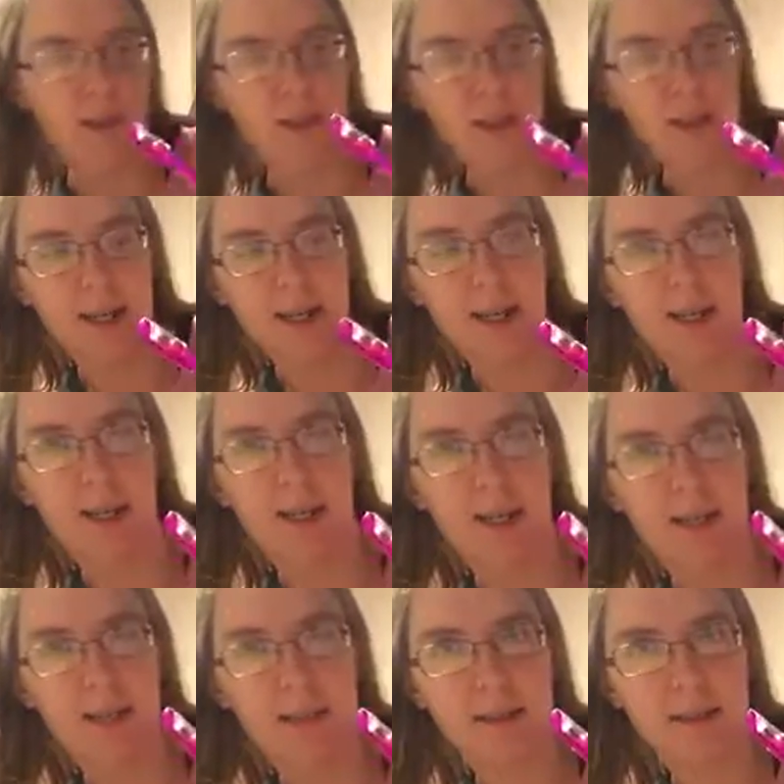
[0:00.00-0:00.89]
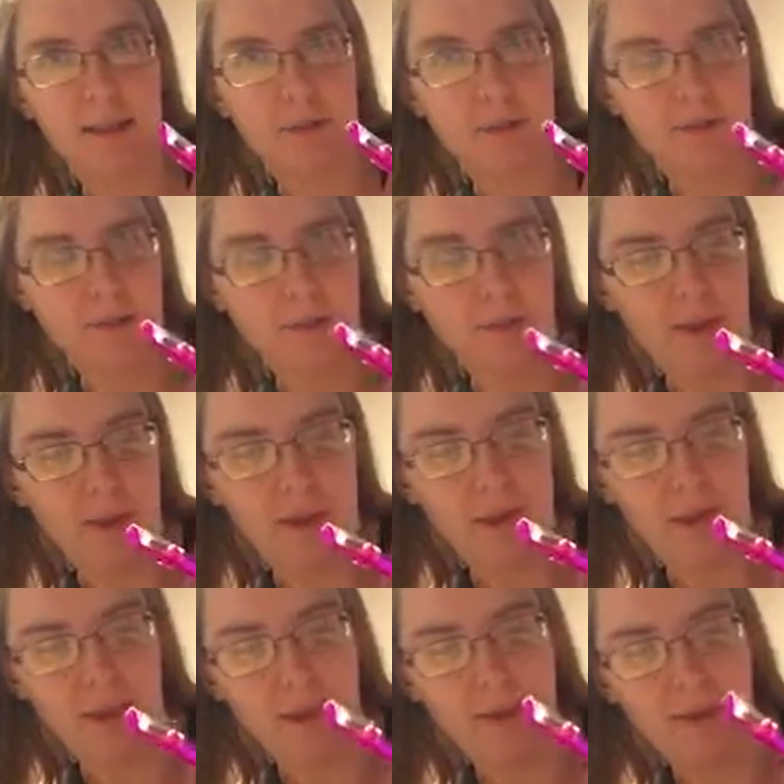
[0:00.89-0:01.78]
So you get these,
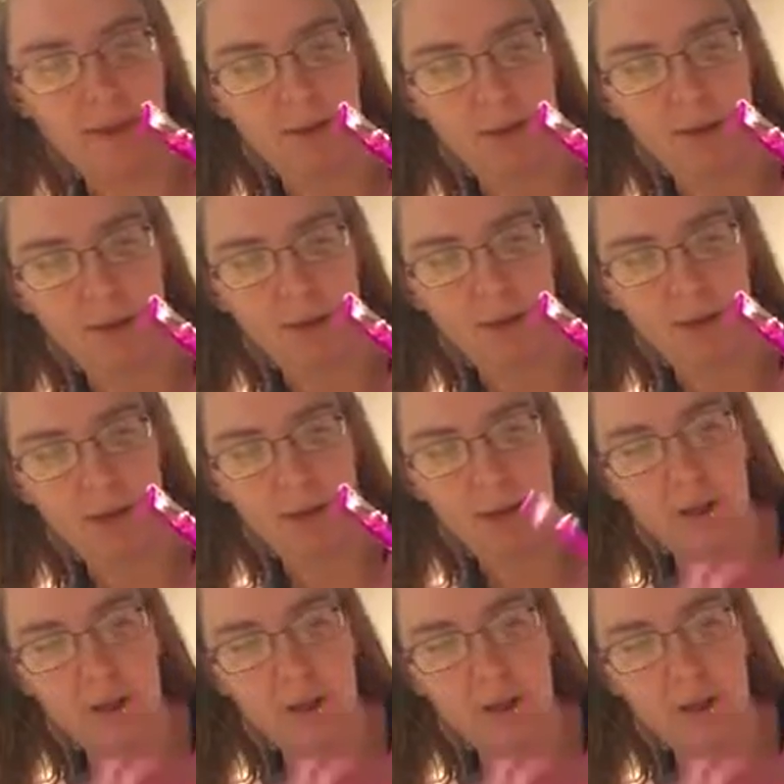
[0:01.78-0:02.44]
and I've got